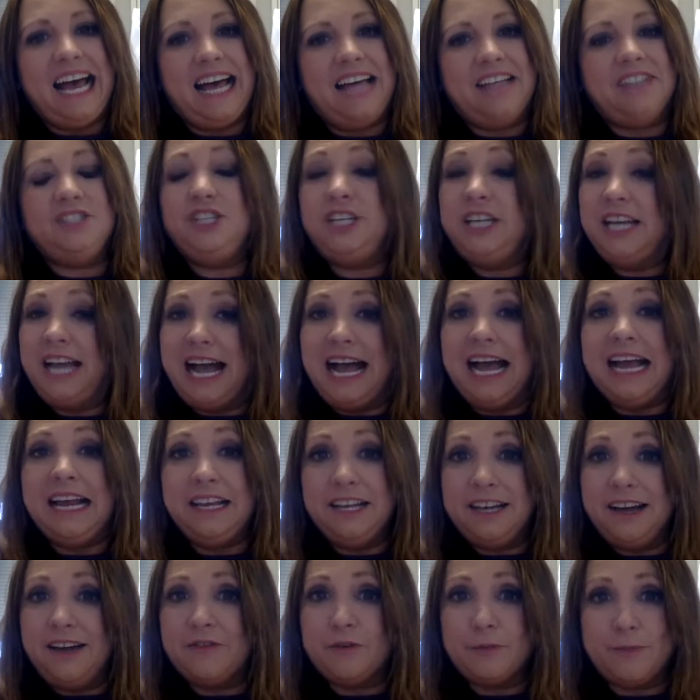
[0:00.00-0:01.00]
GI,
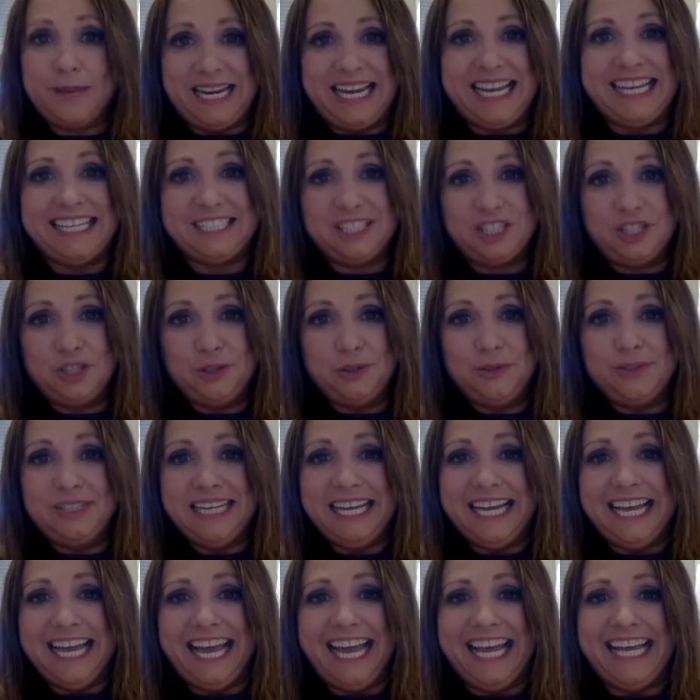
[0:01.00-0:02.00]
government issued,
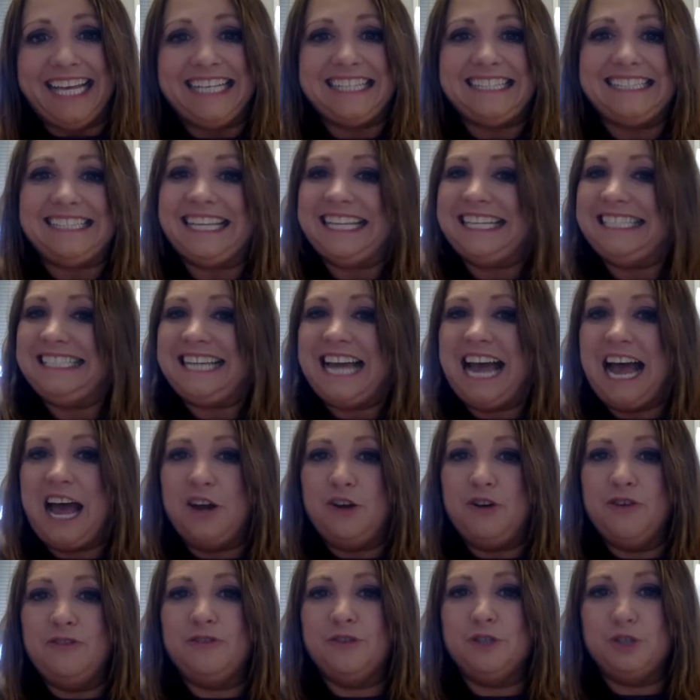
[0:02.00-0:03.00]
is a
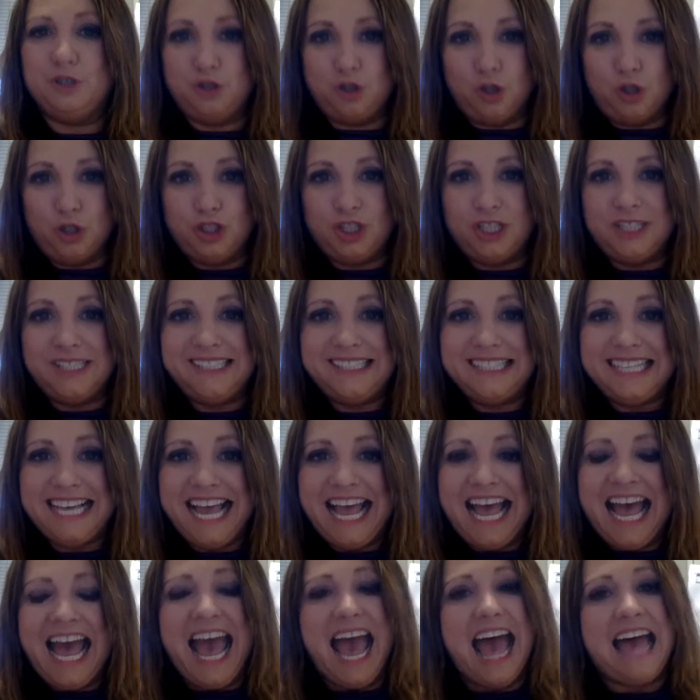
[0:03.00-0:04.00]
title for soldiers.
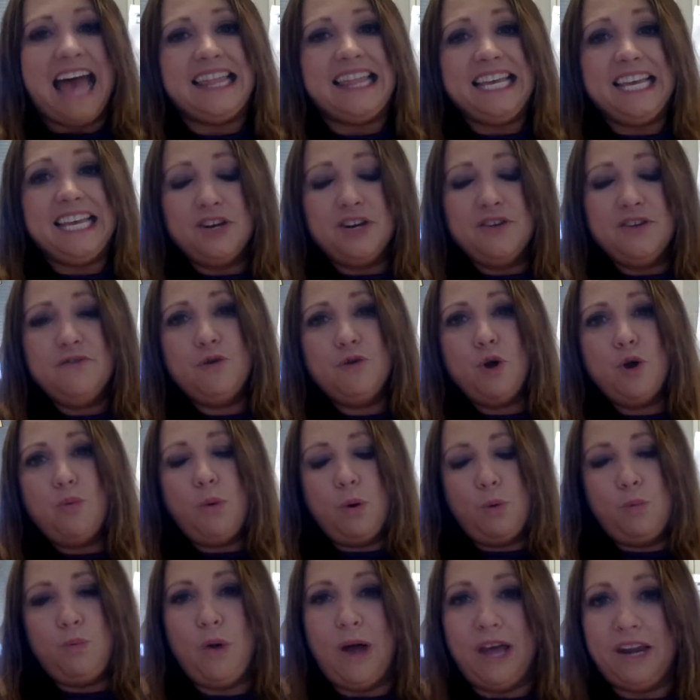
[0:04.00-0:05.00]
At the end of World
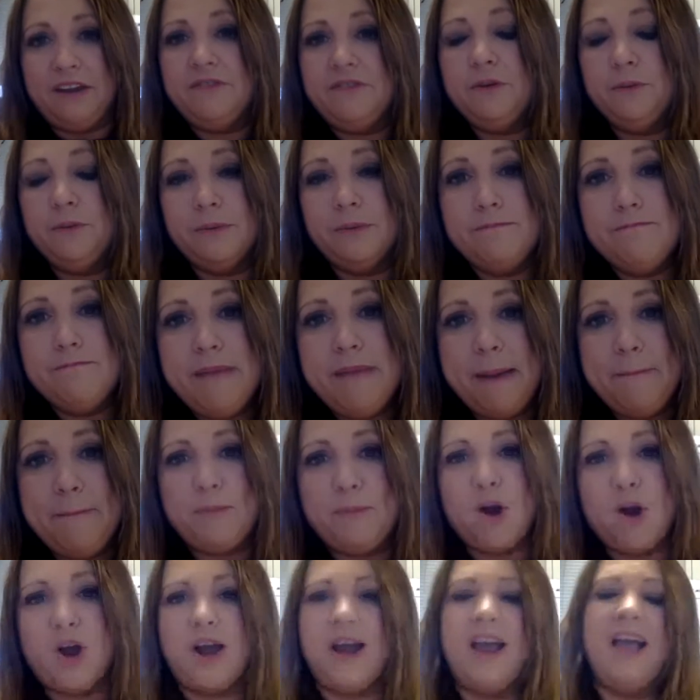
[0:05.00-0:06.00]
War I, if you
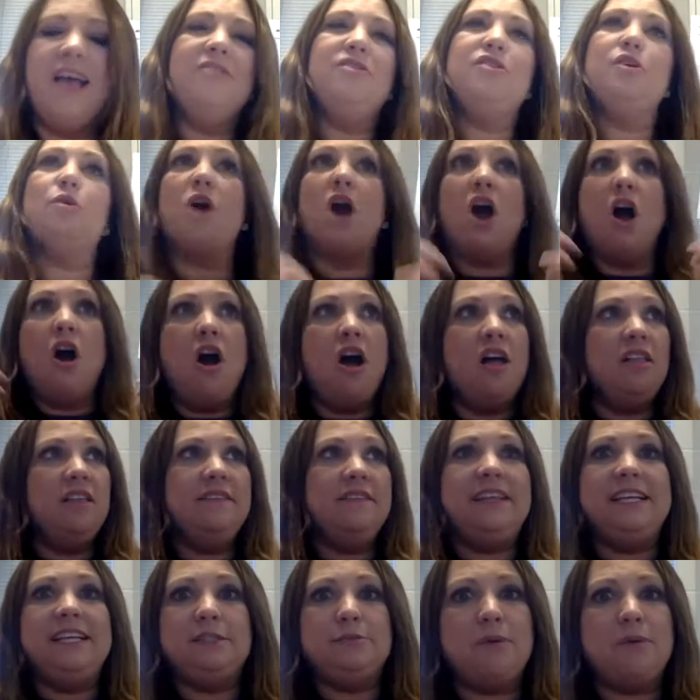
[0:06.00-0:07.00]
remember, there were all of
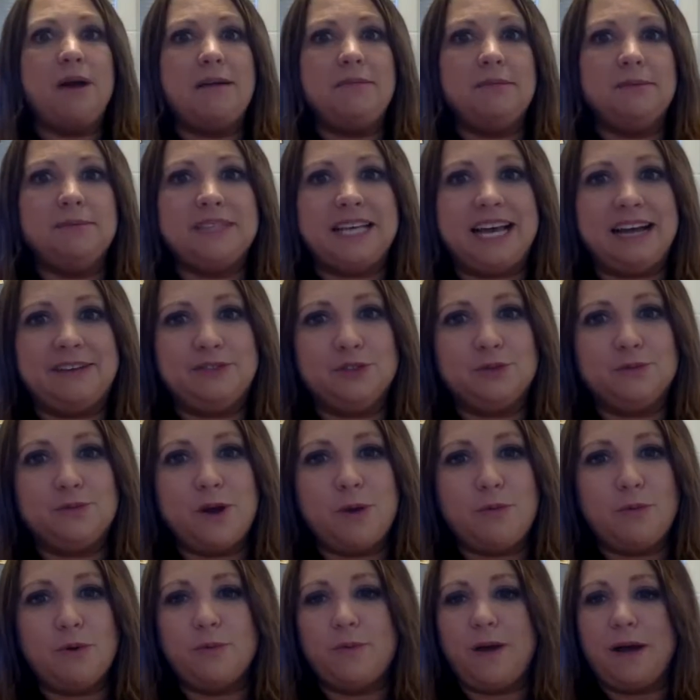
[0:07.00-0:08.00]
these problems after World
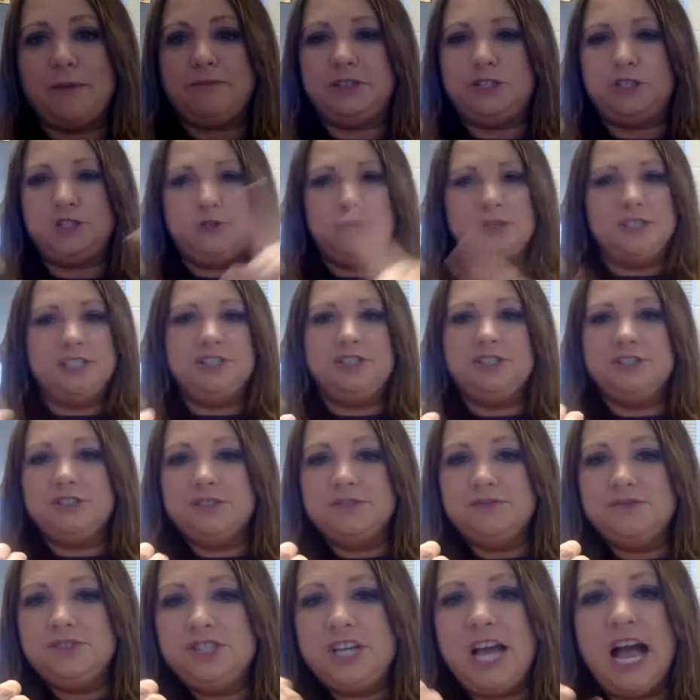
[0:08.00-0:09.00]
War I with shortages
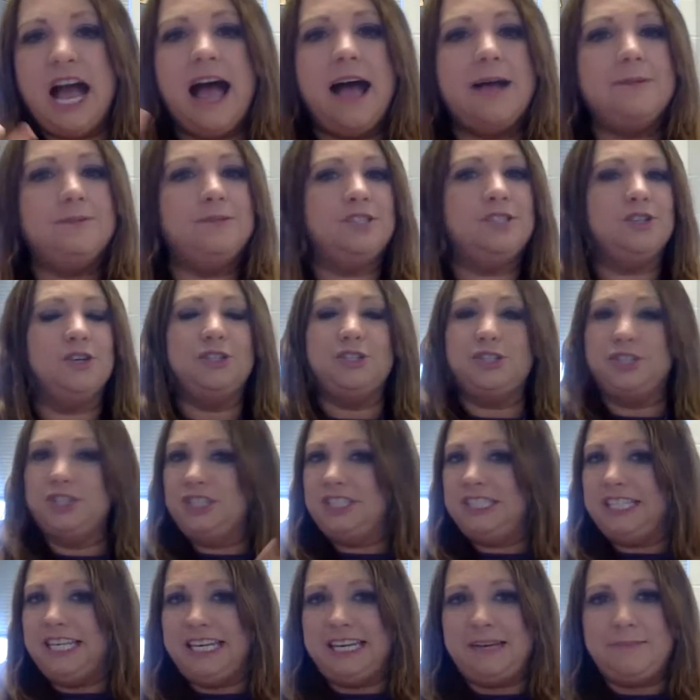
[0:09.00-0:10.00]
of jobs. Soldiers
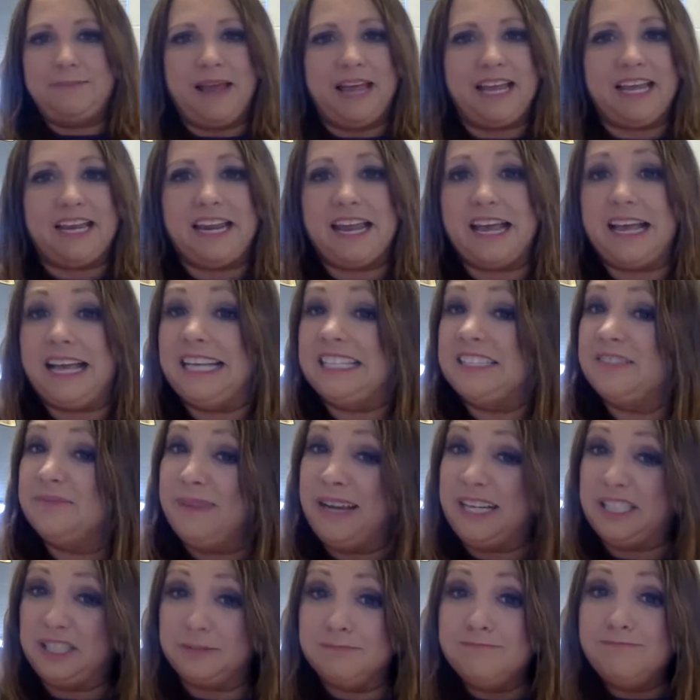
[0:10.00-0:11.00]
didn't make as
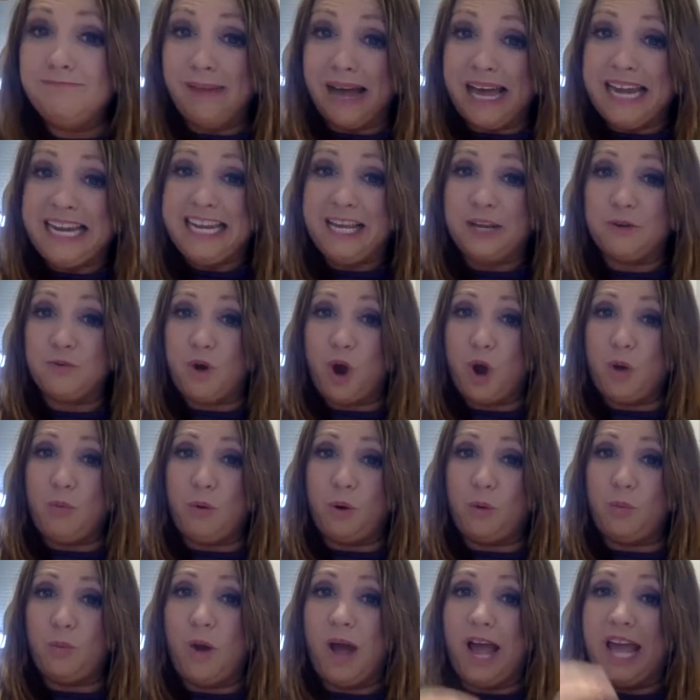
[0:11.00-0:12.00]
much money in World
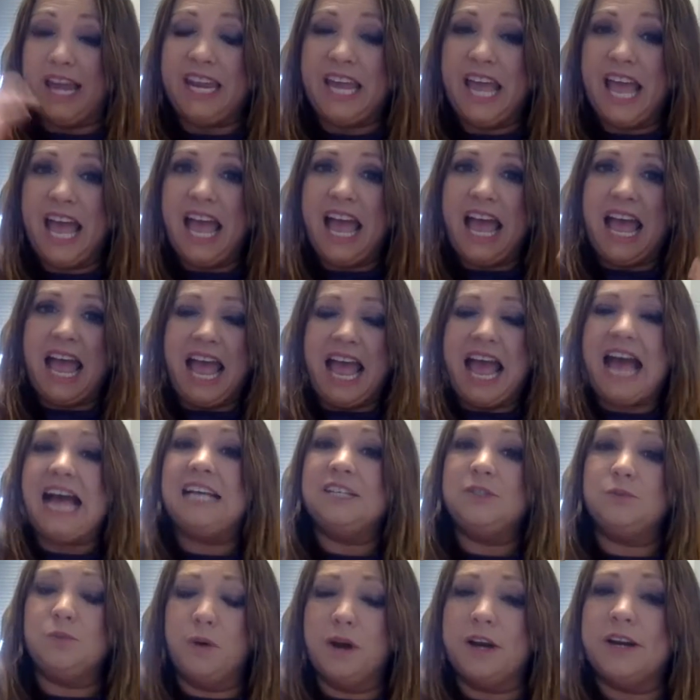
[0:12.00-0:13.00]
War I as
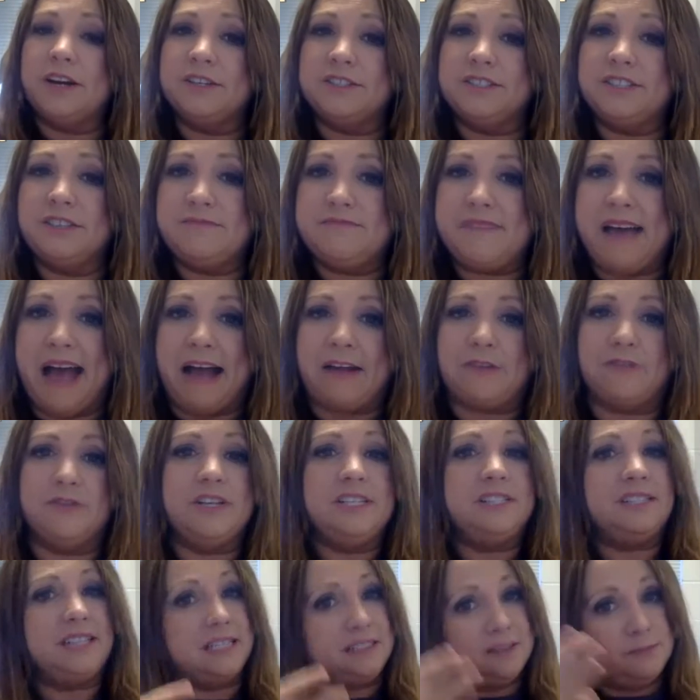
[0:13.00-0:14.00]
workers in
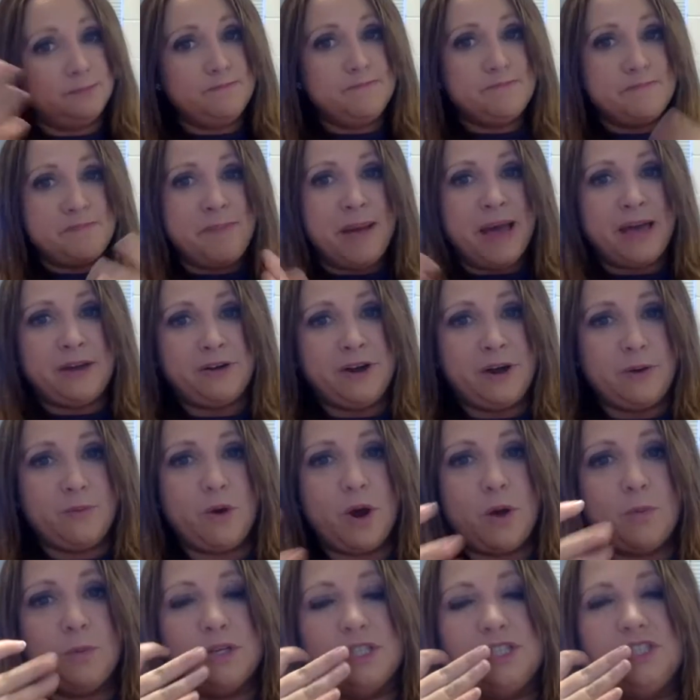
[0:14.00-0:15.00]
factories. That's better in
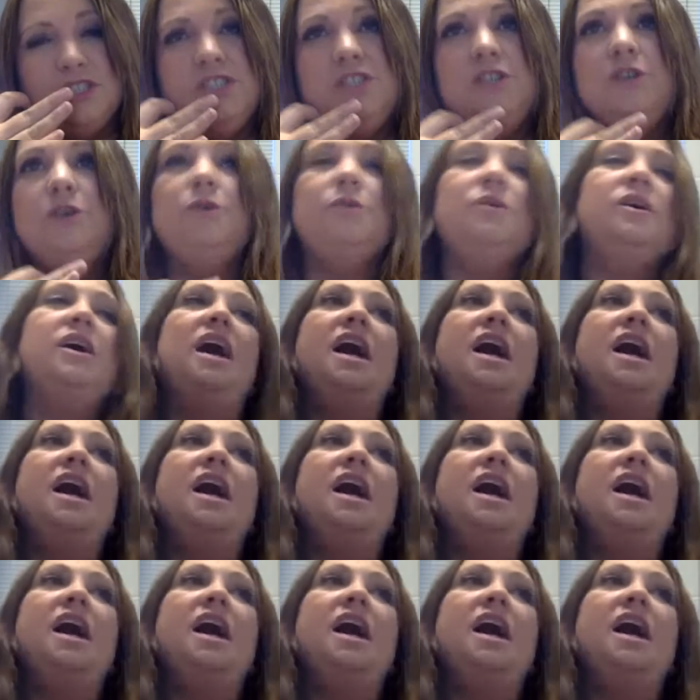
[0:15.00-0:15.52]
World War II.